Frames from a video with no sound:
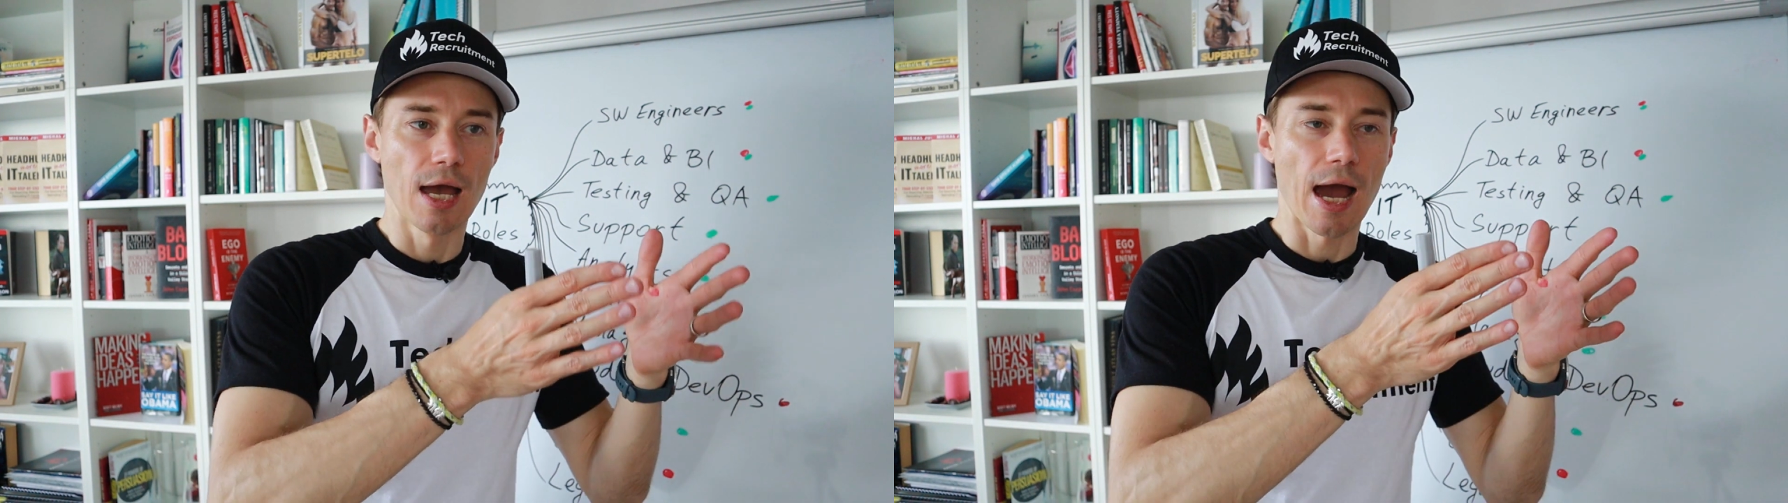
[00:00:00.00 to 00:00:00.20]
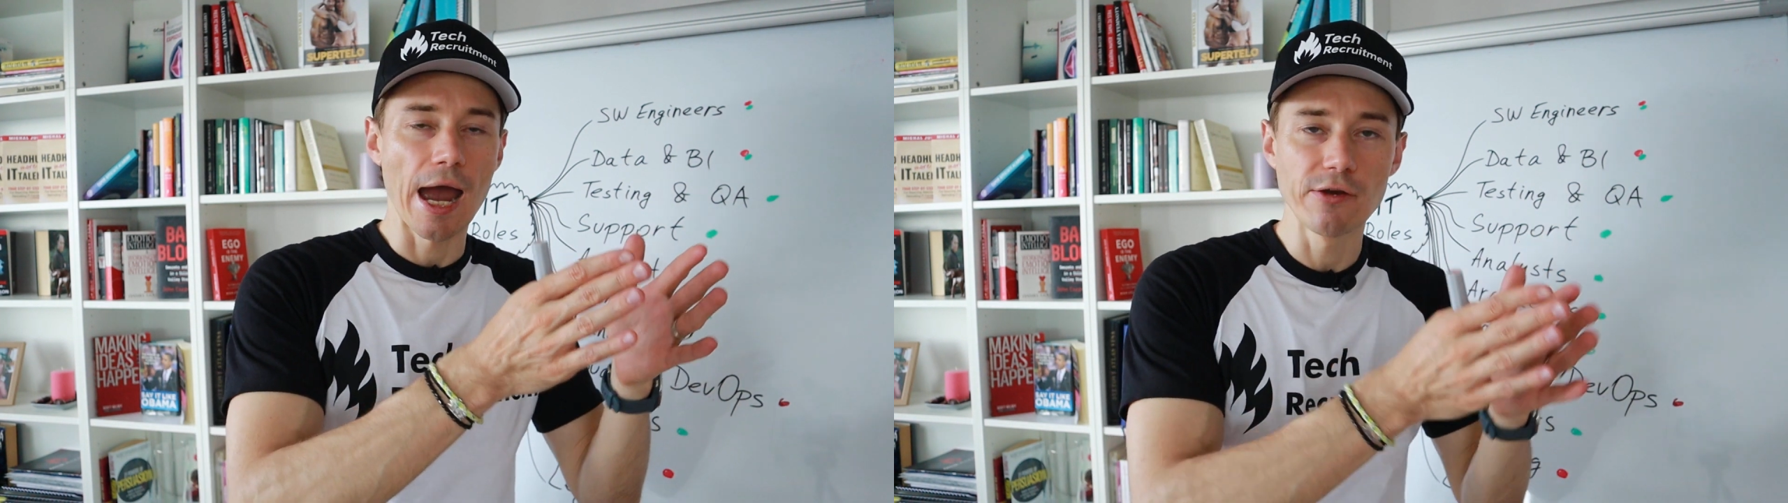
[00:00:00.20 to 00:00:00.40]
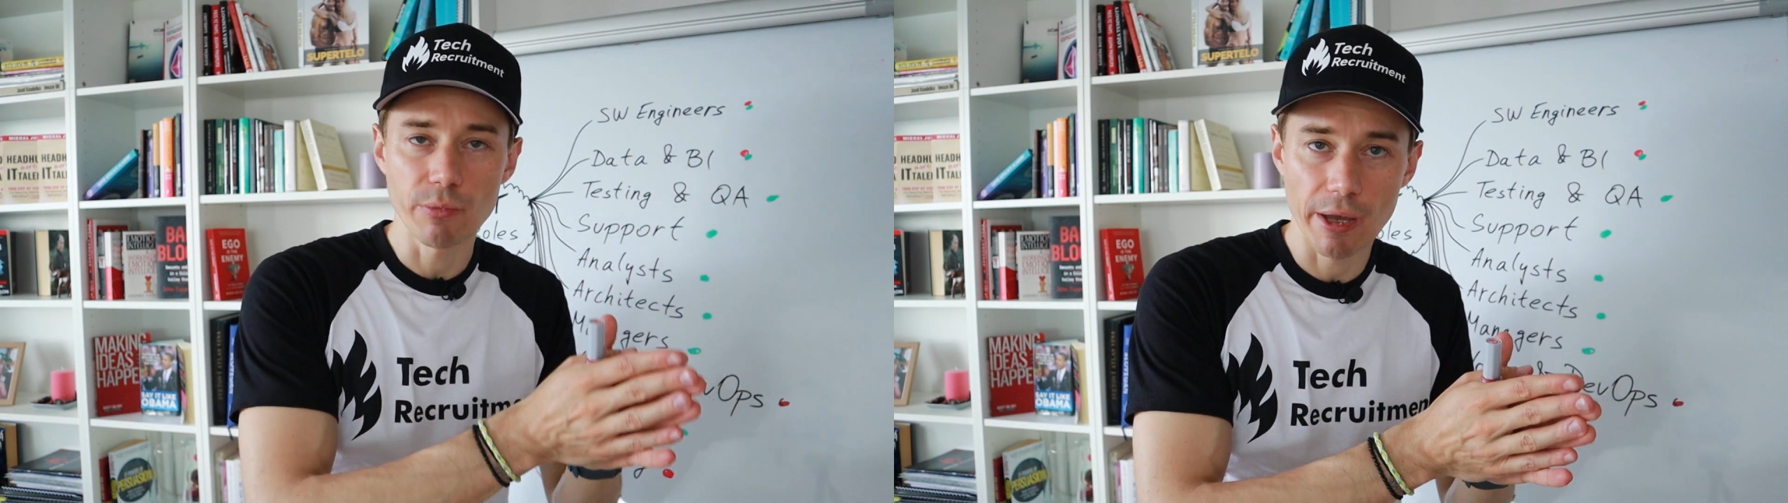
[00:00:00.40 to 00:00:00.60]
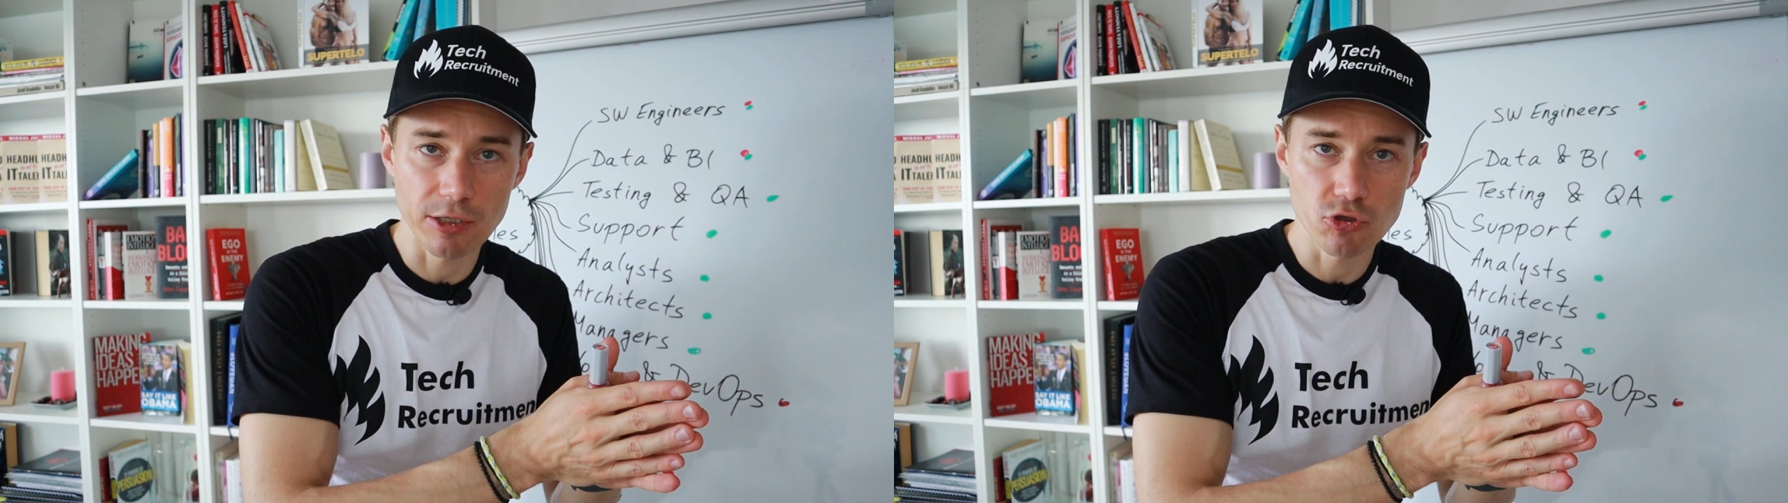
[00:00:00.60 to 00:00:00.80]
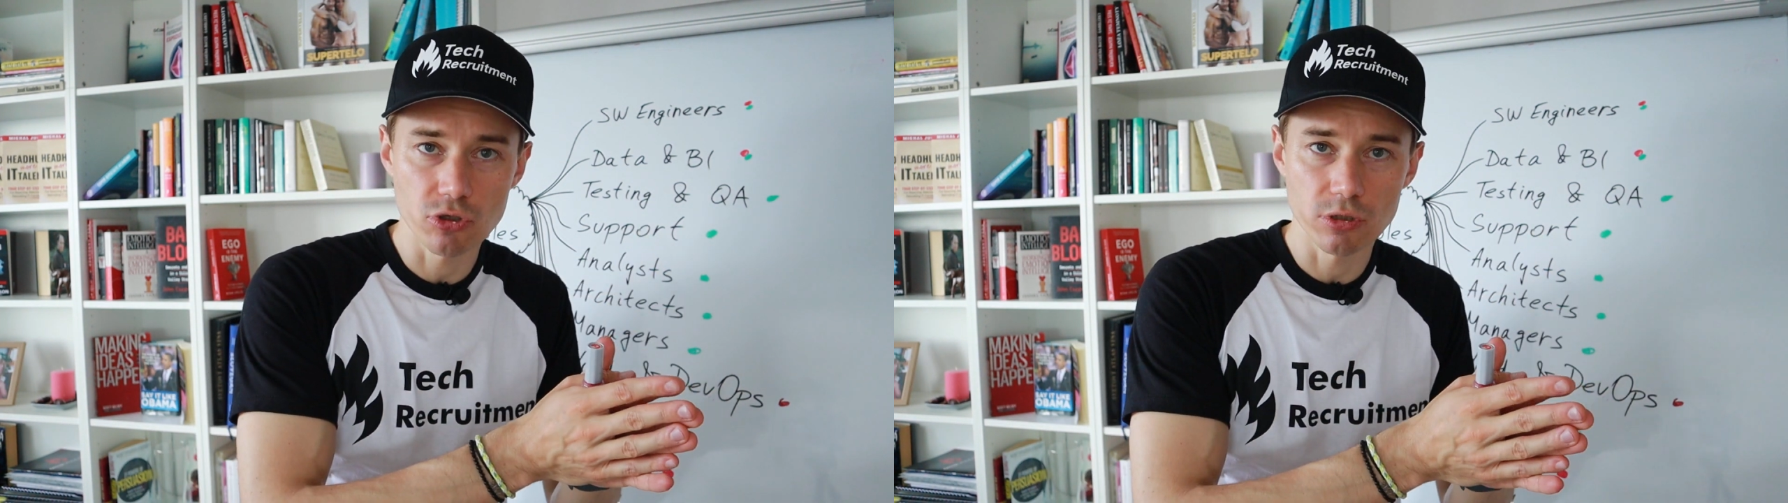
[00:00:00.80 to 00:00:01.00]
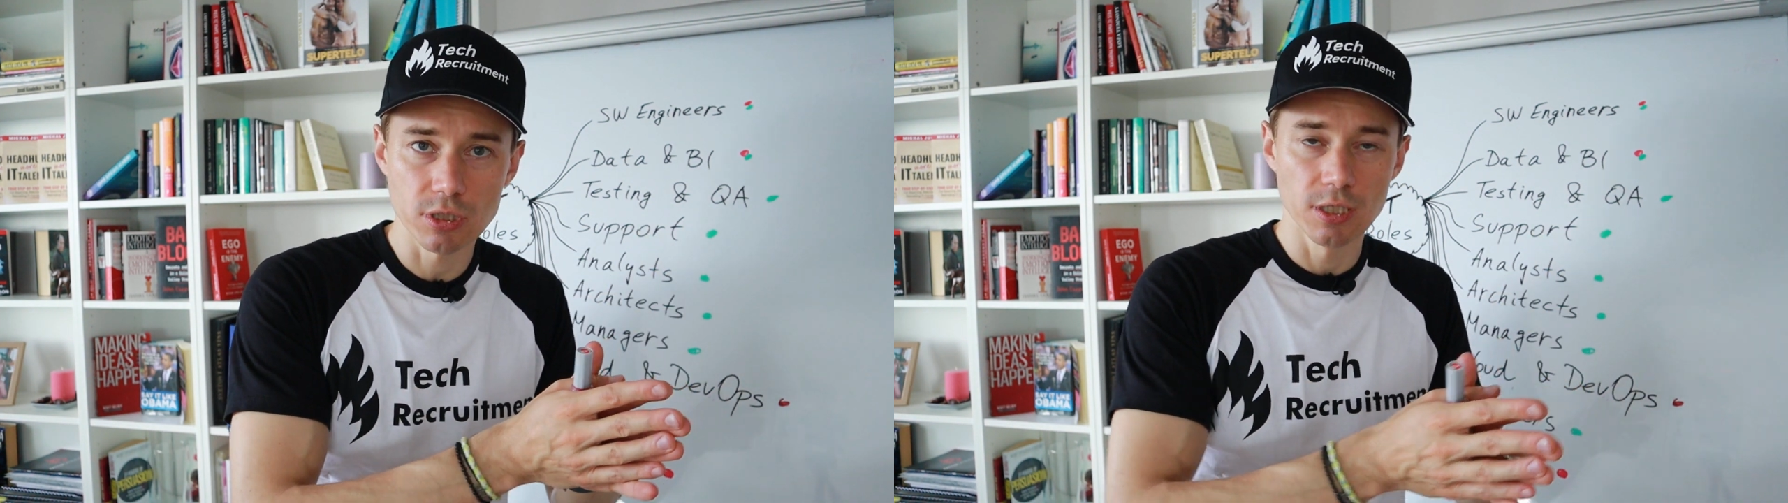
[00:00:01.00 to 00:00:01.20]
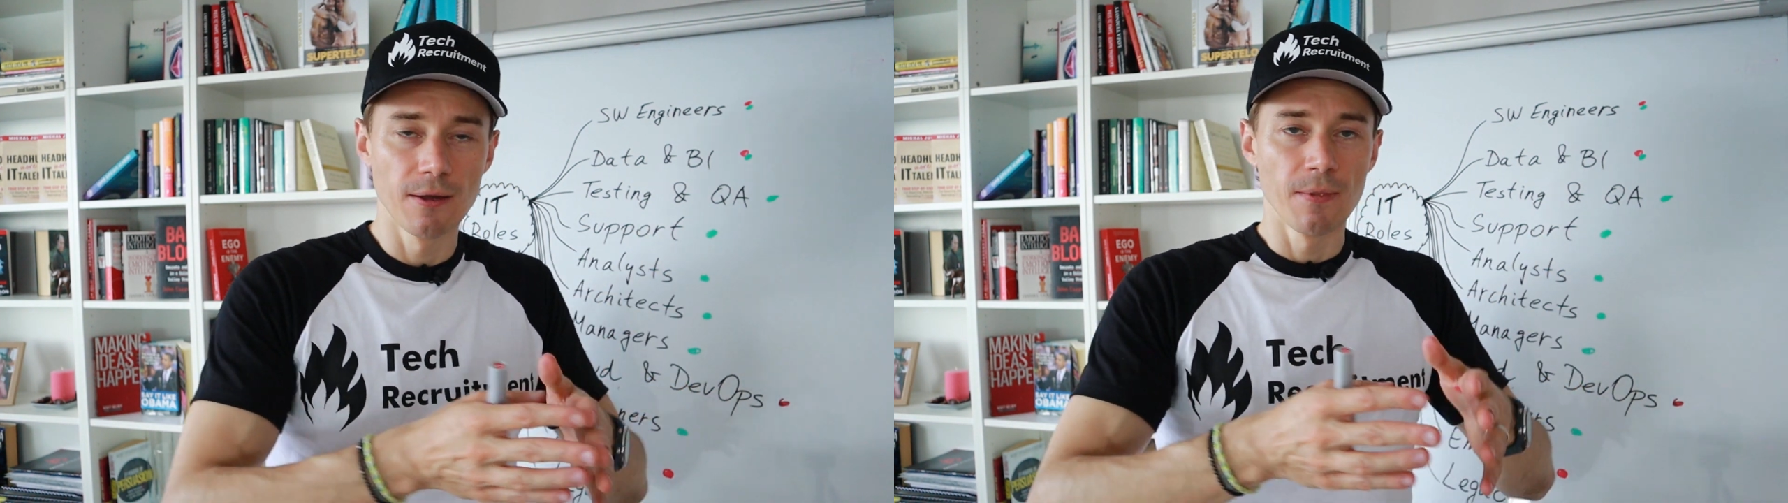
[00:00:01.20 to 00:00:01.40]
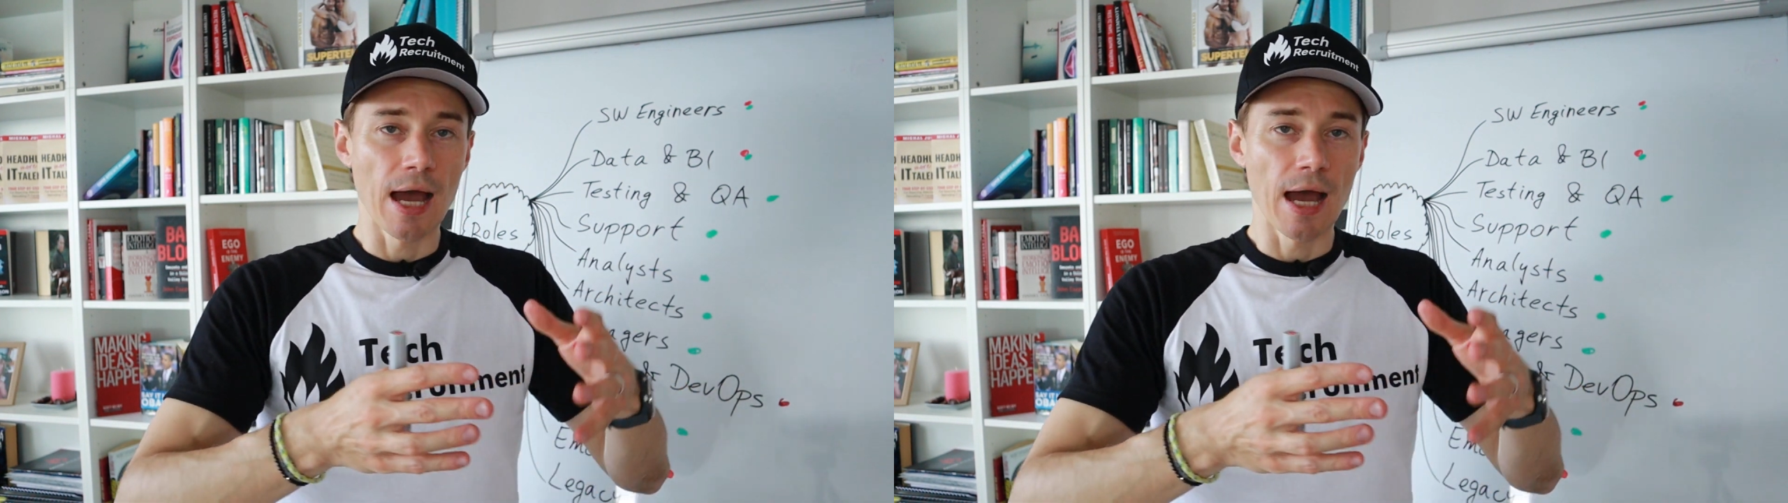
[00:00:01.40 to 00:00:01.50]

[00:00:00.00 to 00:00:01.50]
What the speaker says: hiring managers,